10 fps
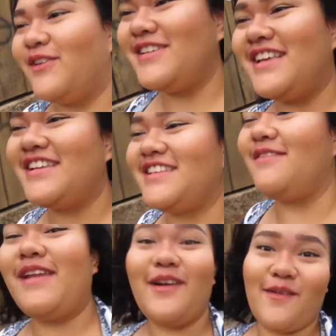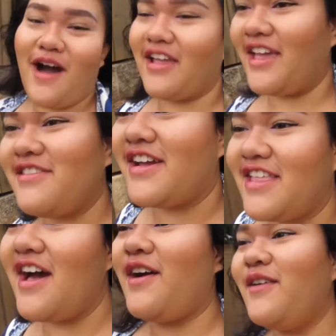noises. I'm like walking right
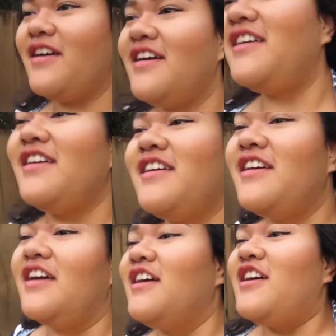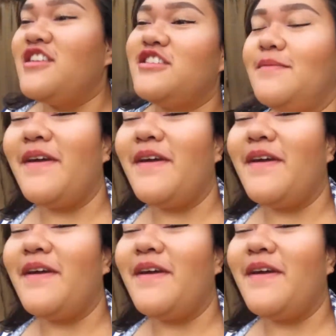now. So